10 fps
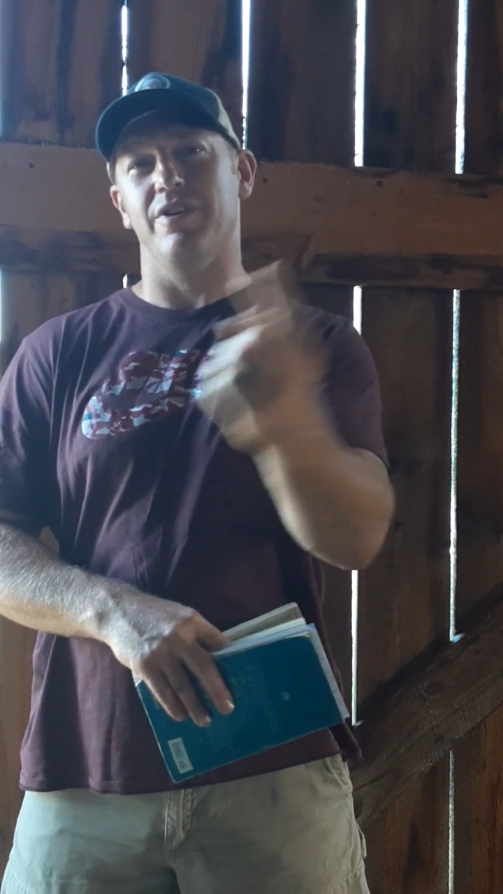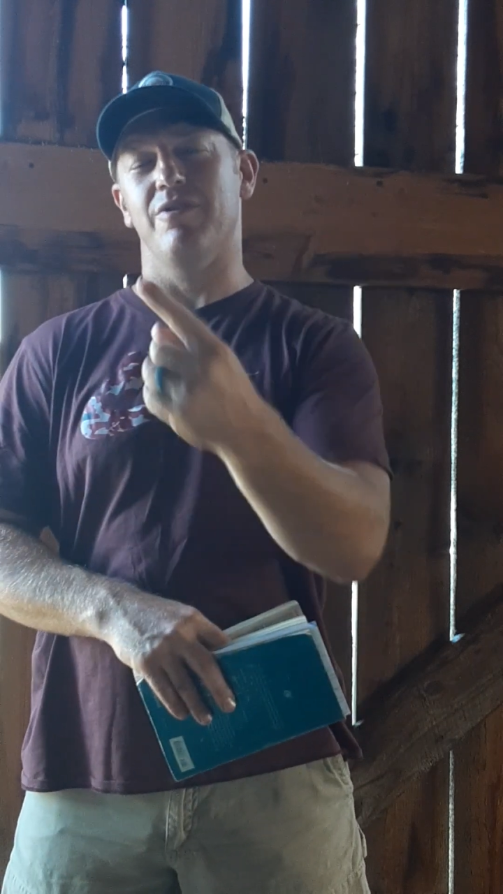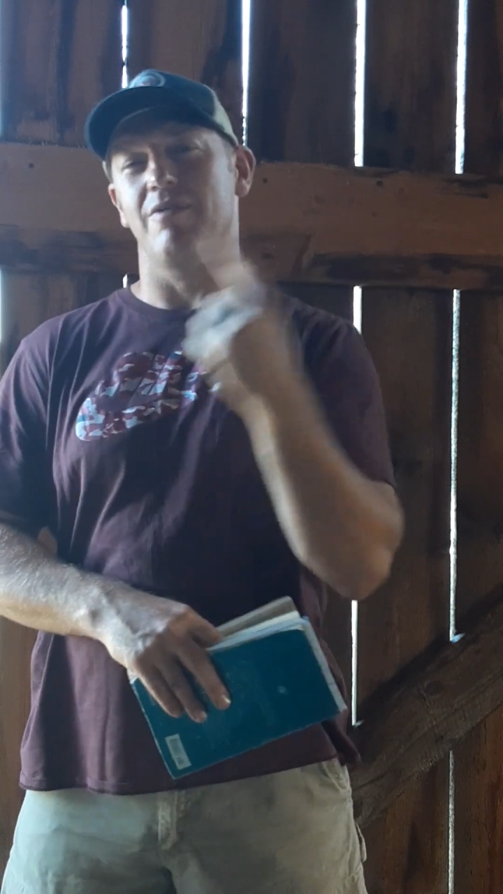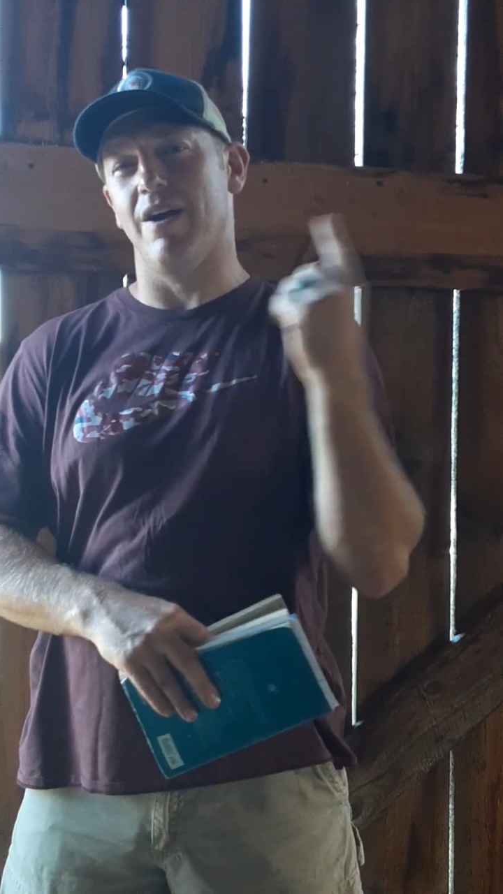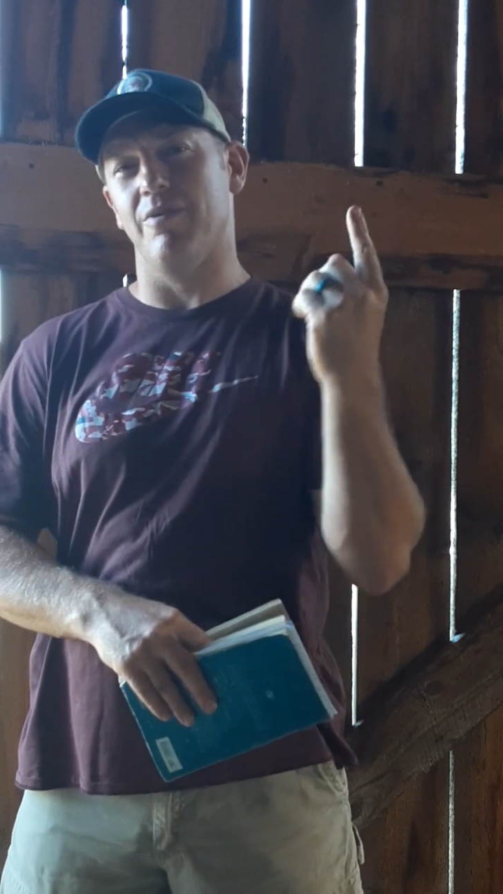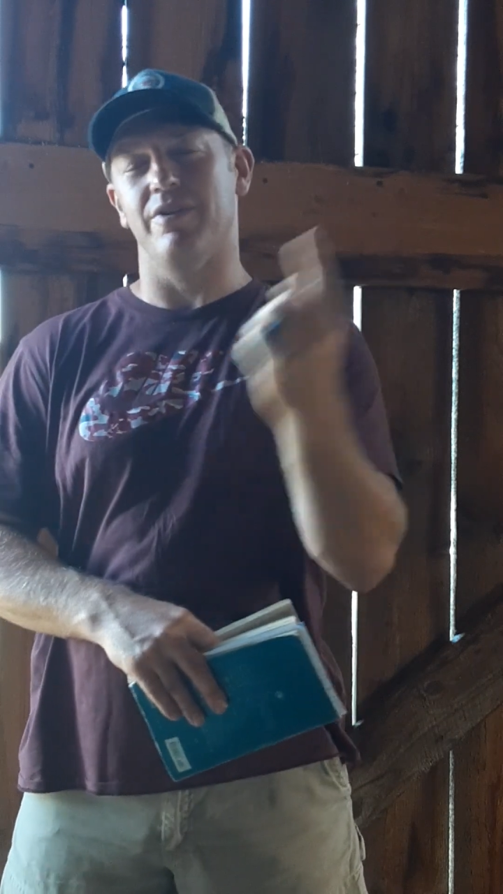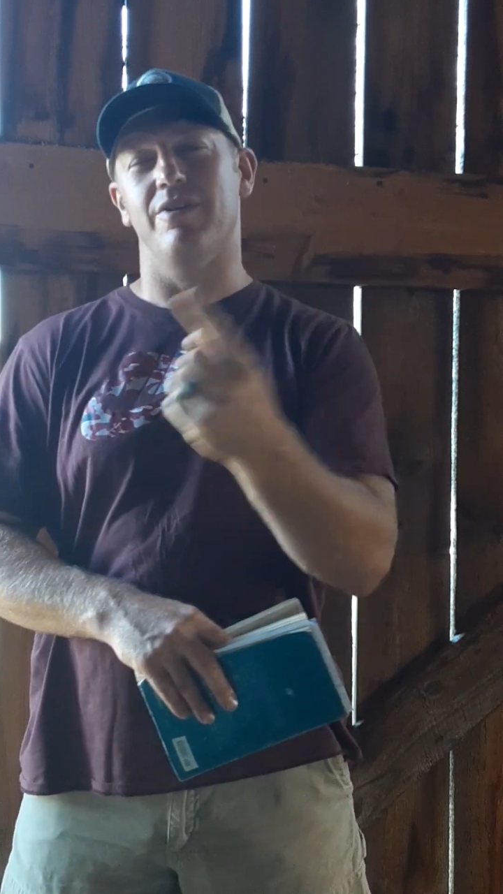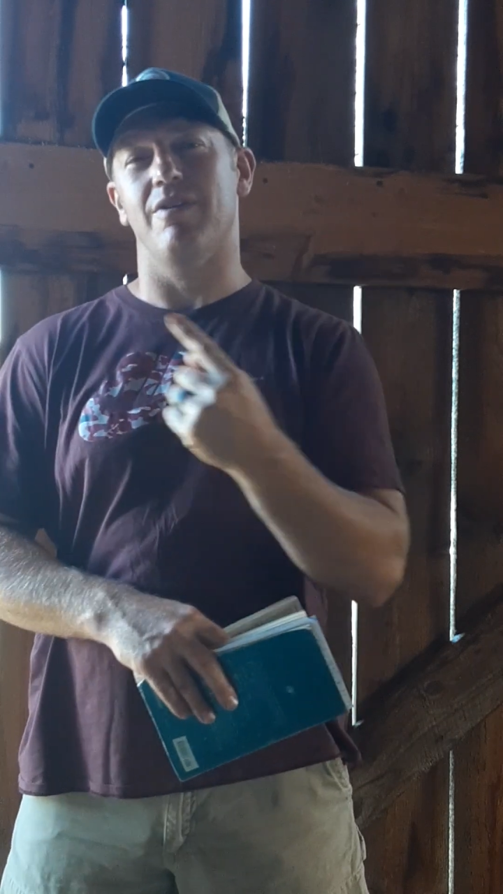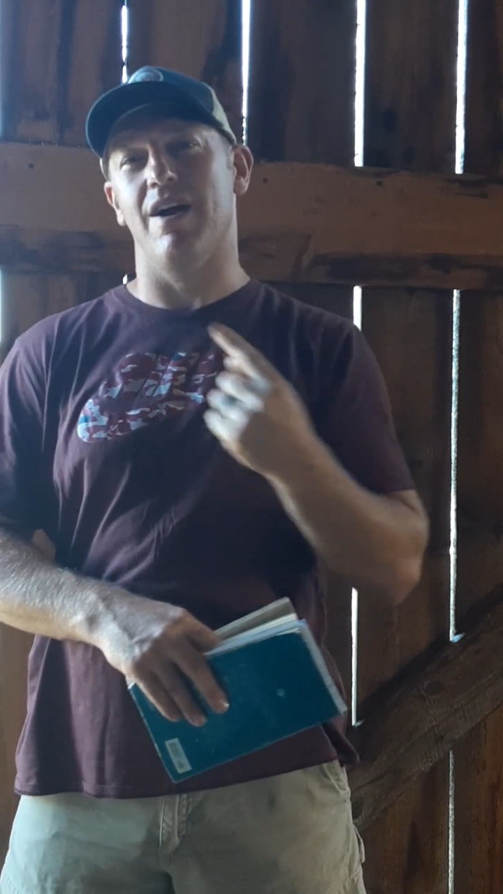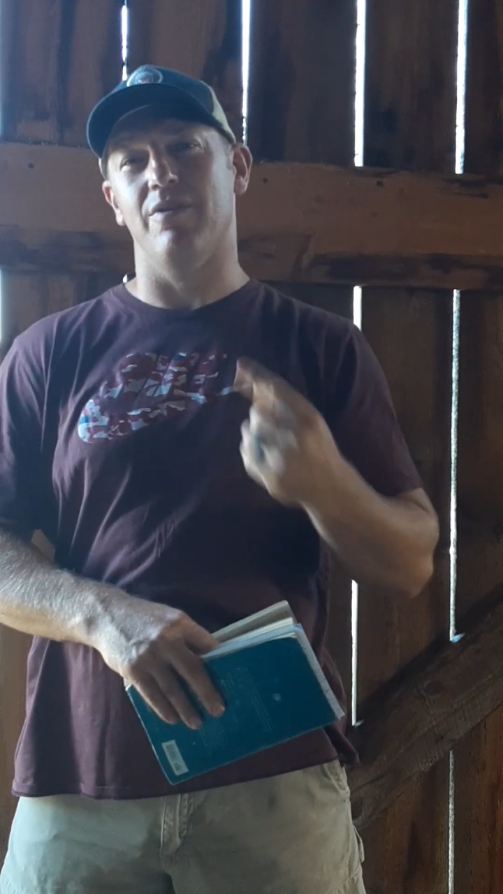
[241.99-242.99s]
and around and
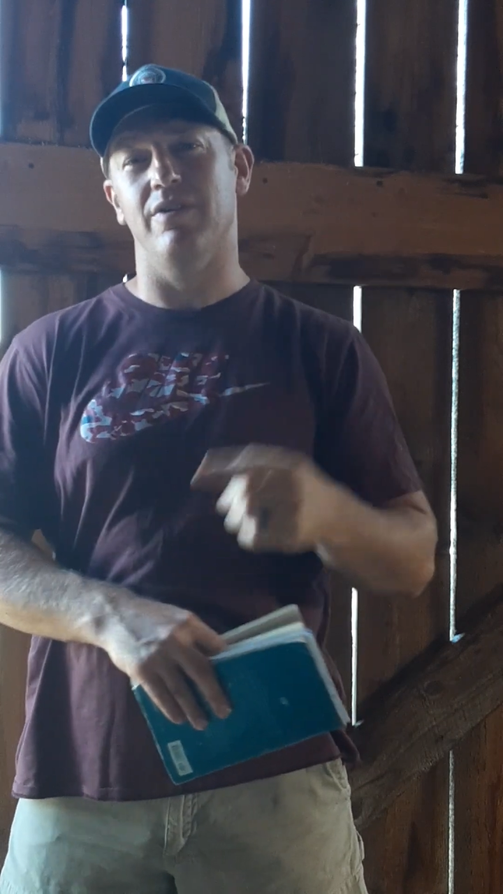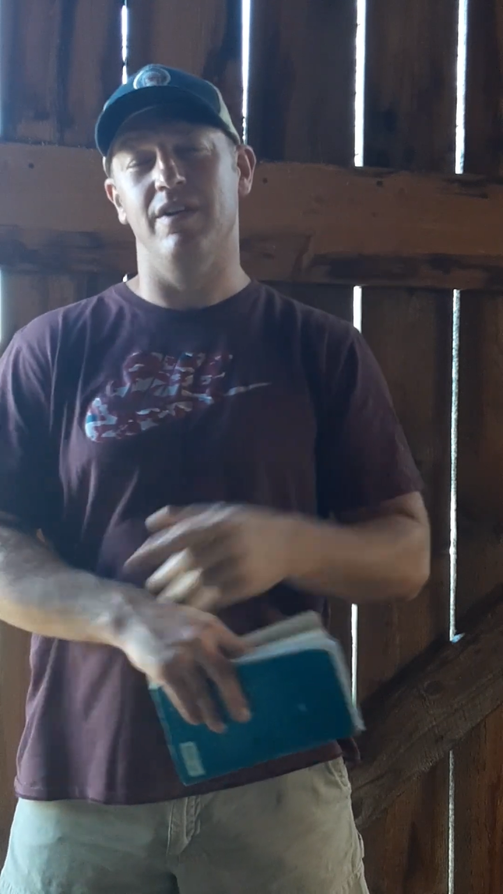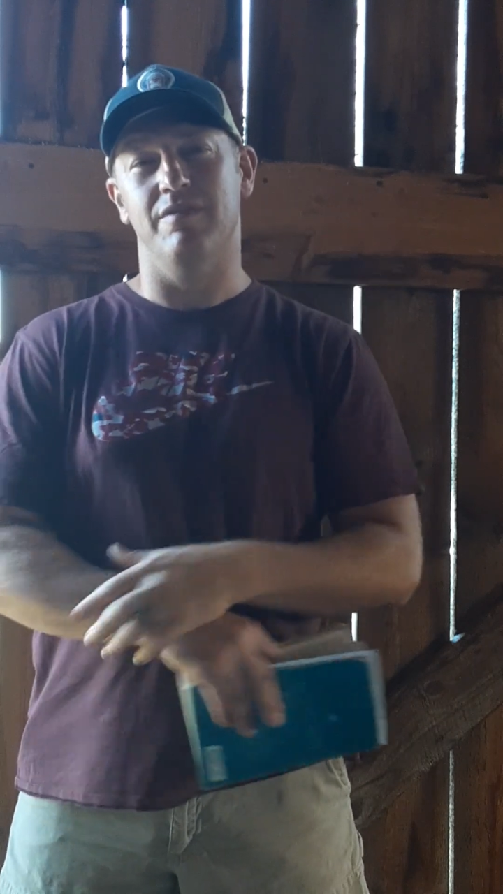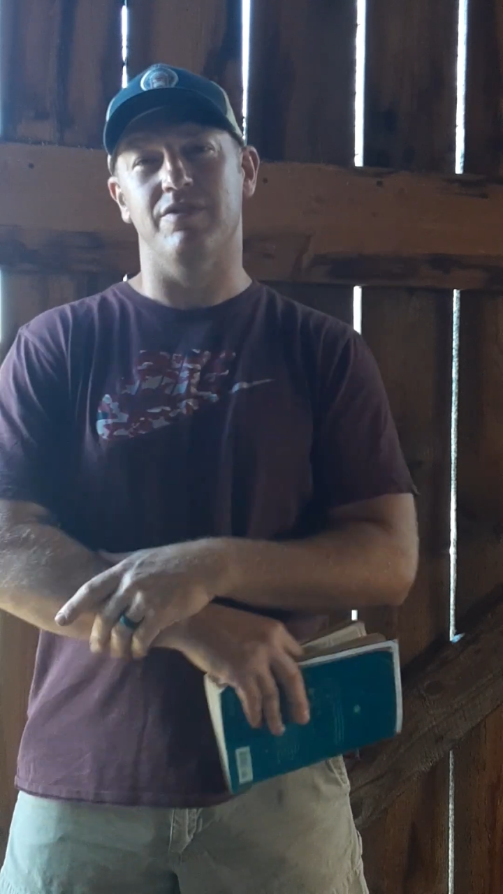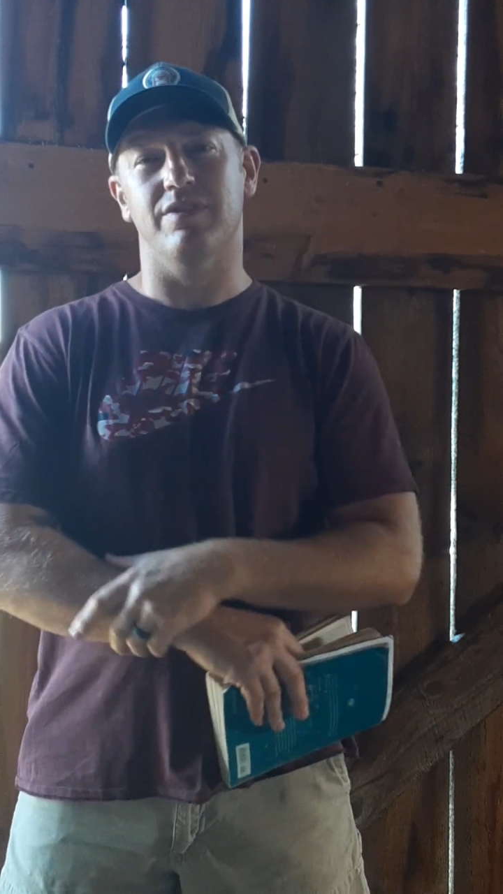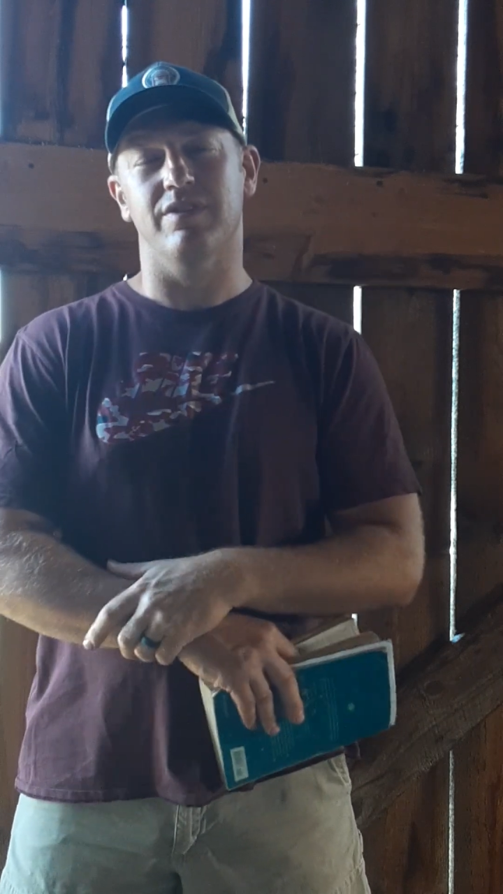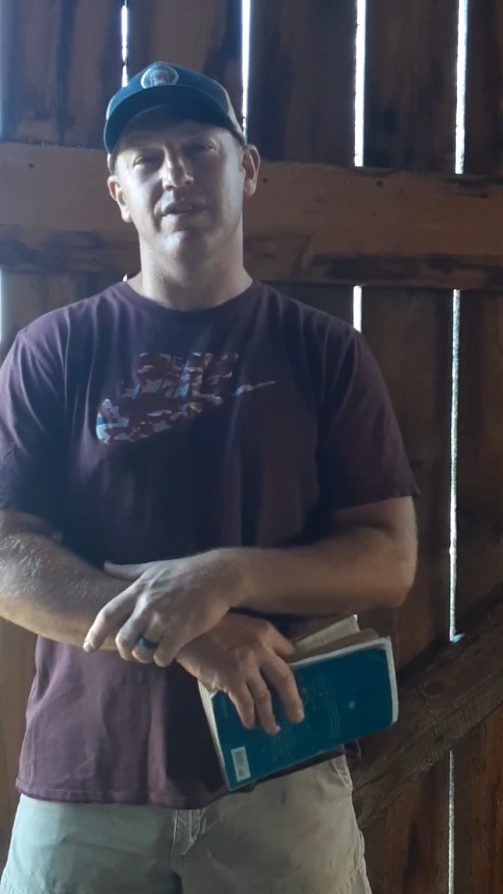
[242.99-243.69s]
around for